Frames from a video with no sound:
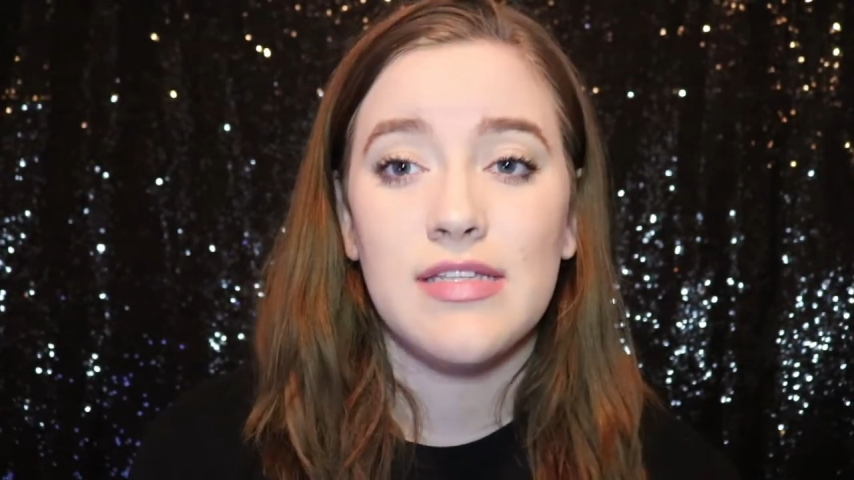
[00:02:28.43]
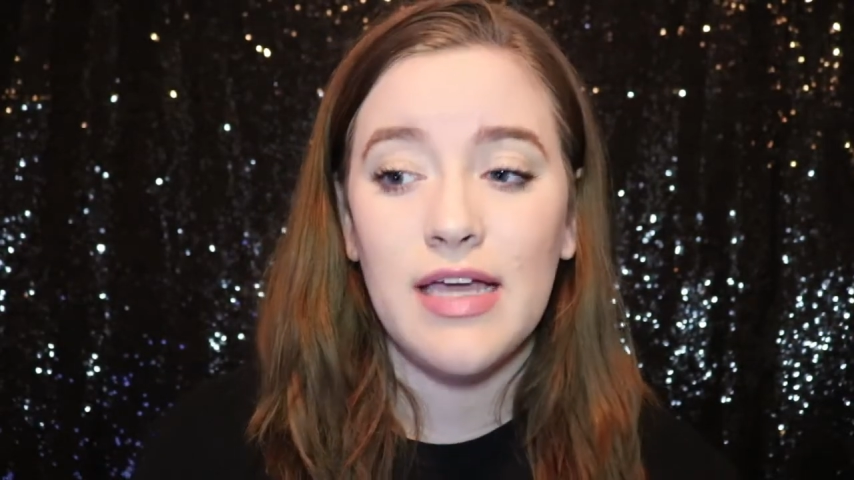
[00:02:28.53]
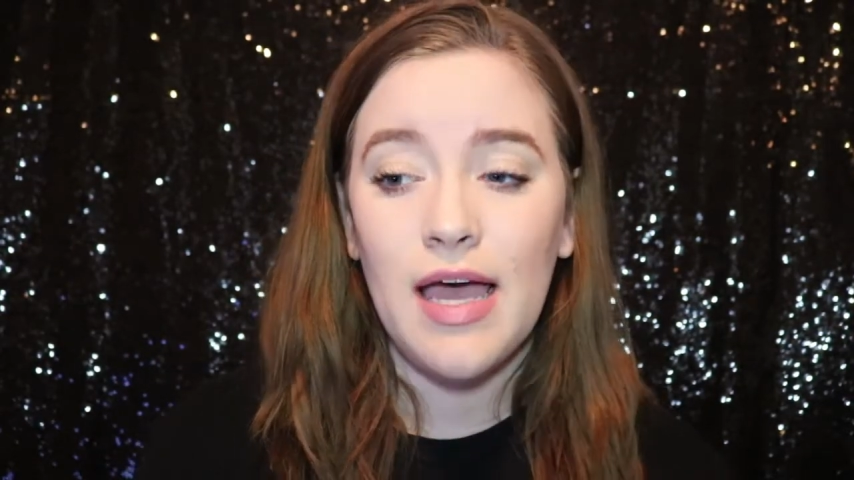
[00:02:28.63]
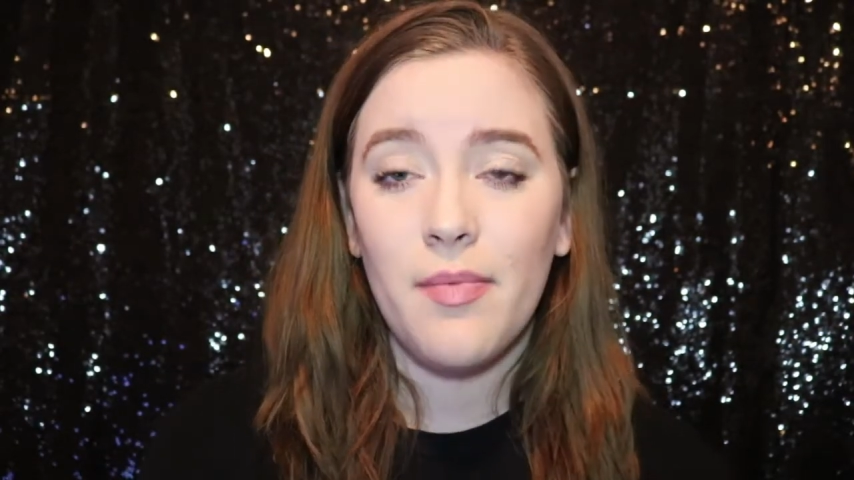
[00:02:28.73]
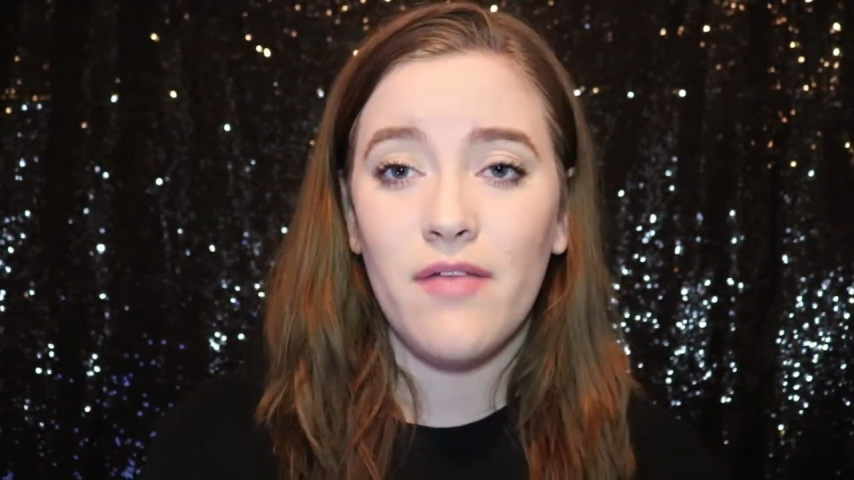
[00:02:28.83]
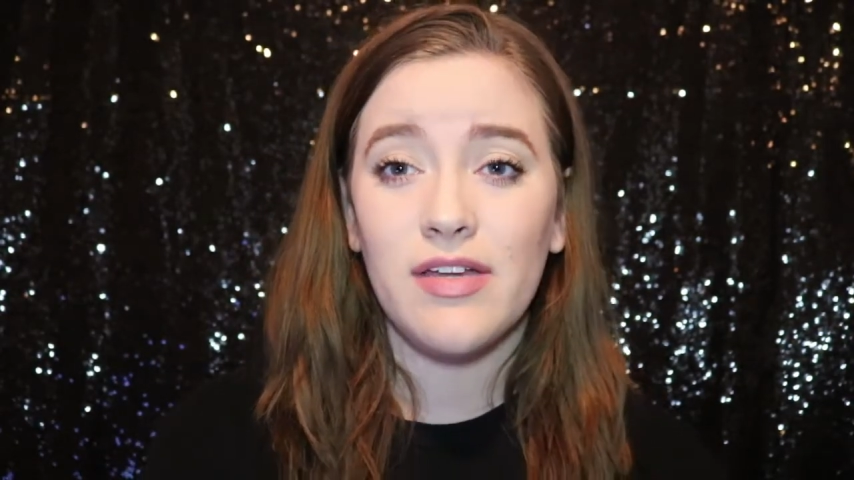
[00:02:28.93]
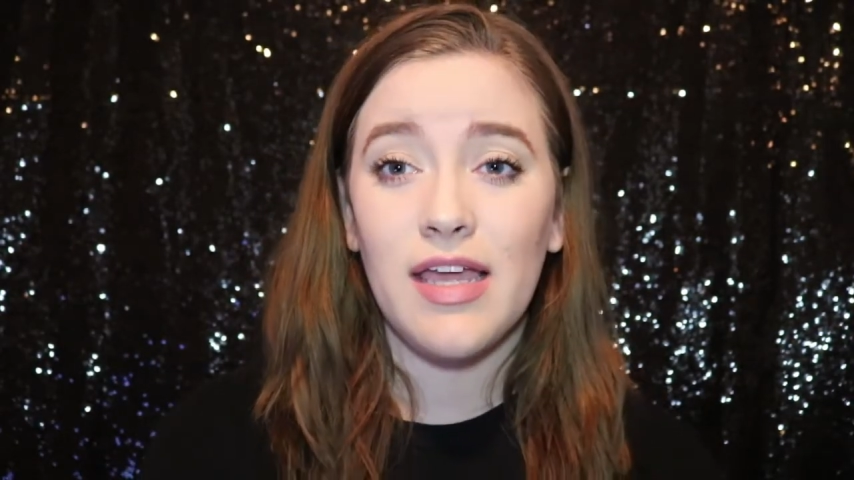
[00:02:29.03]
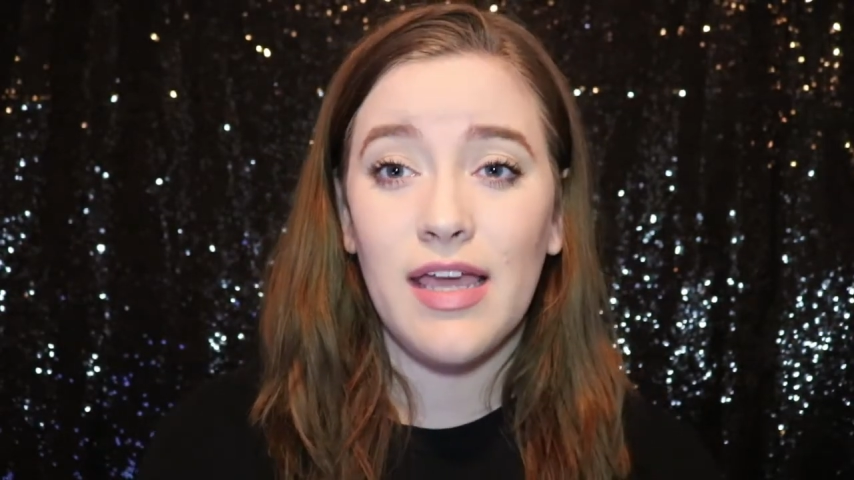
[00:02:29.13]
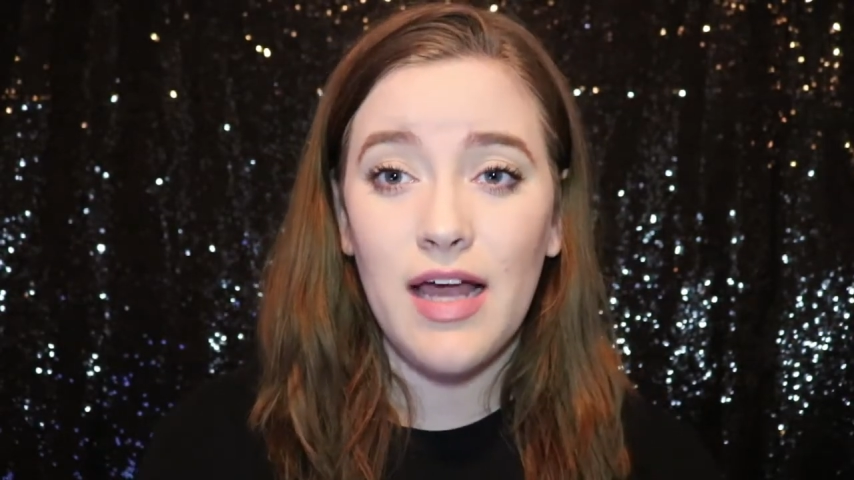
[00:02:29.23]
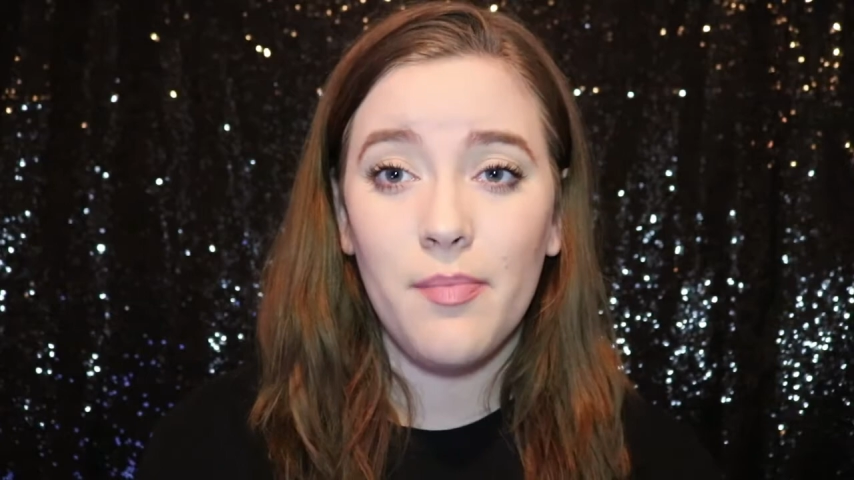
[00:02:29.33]
I kept having to
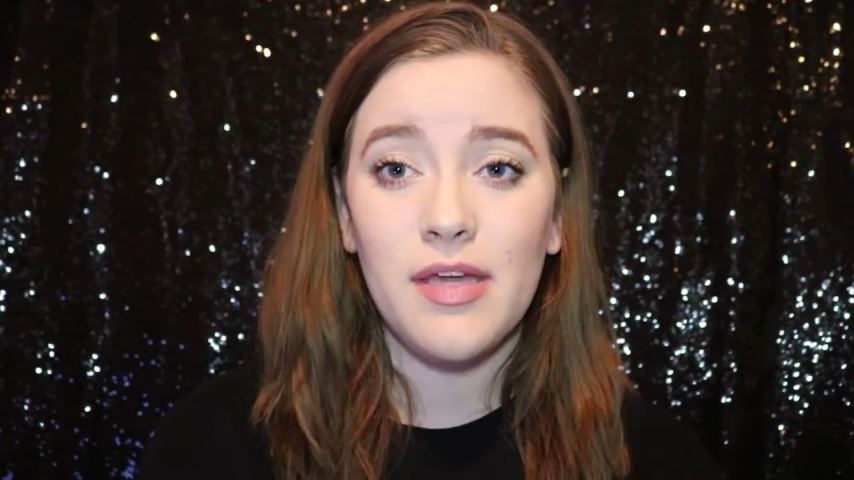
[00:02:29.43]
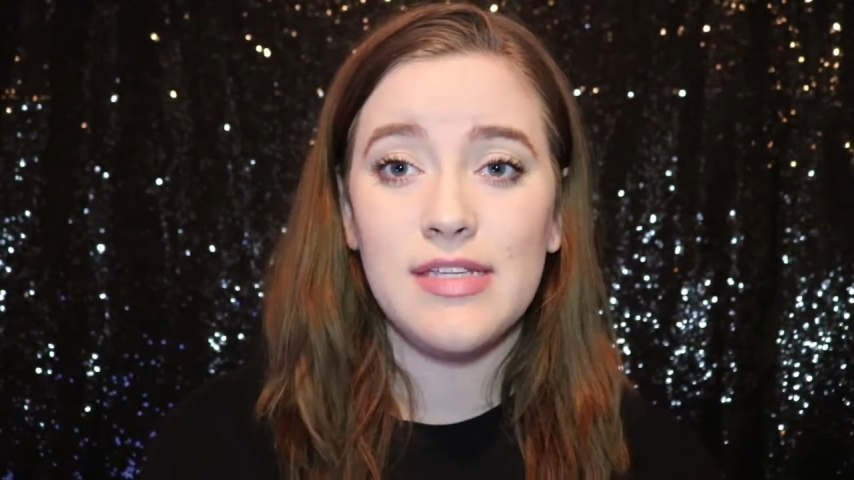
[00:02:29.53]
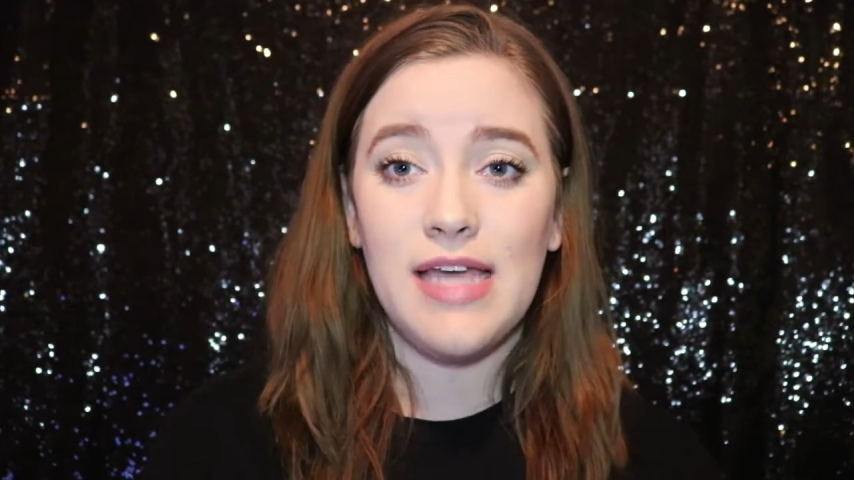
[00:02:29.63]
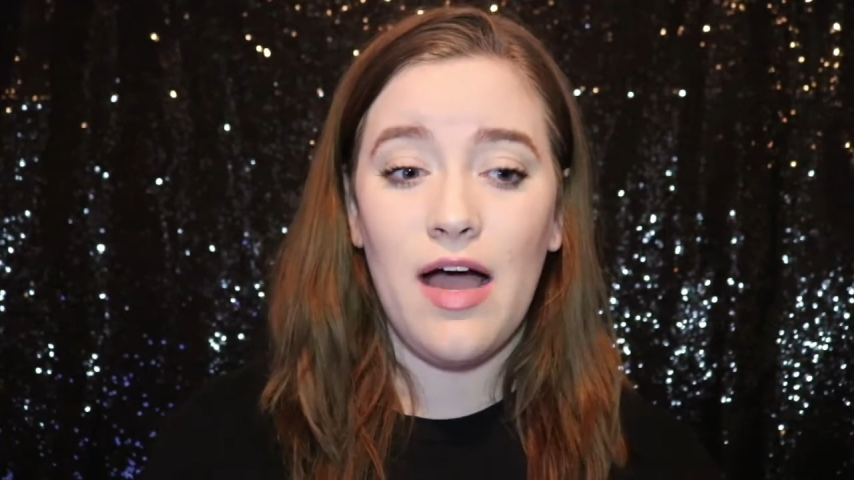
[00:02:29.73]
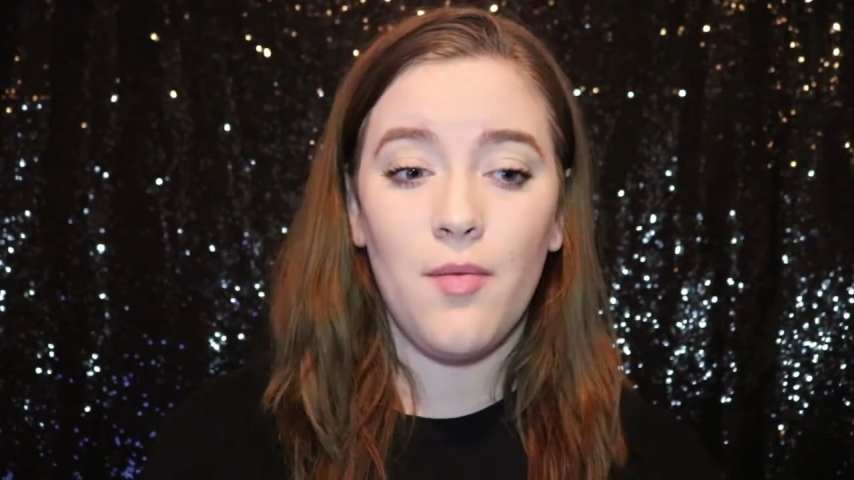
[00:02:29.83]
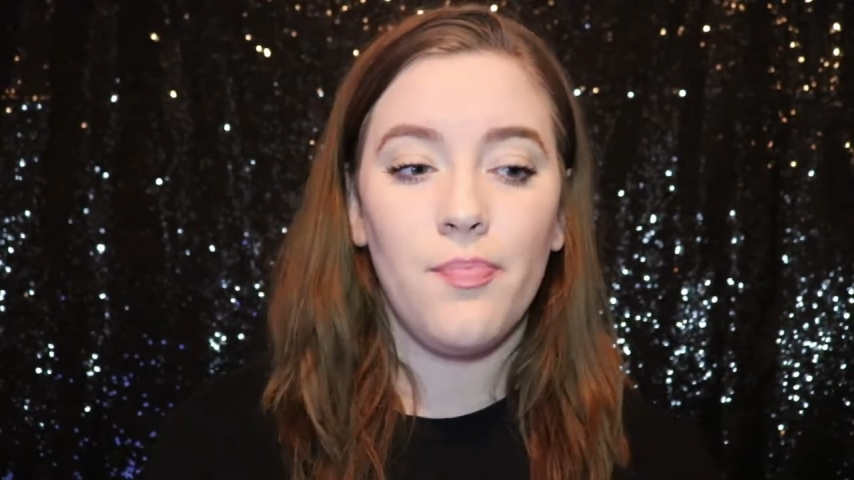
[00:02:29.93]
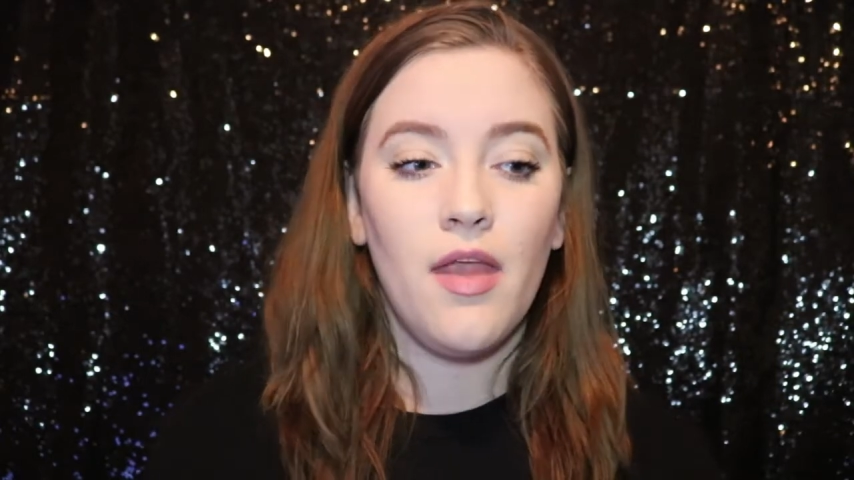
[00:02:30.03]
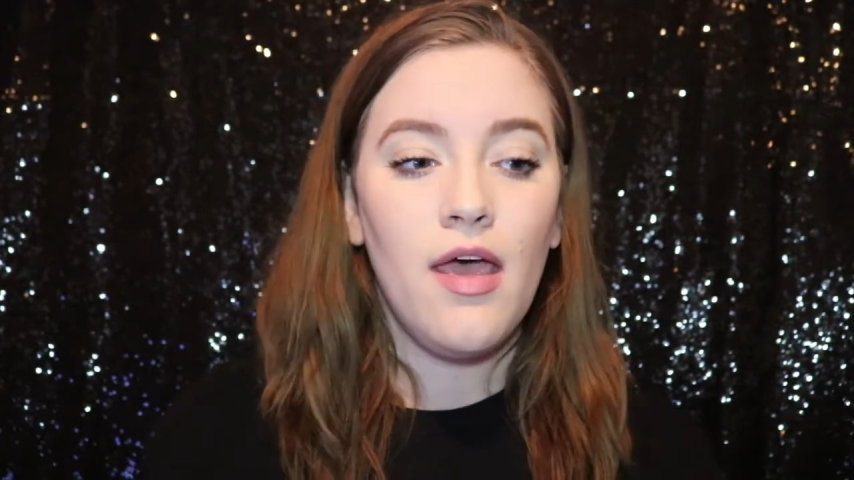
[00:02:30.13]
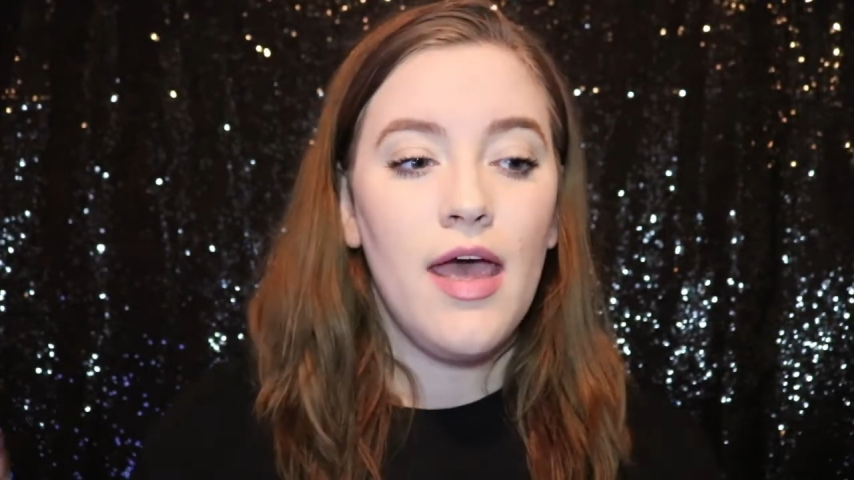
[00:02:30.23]
get up and down.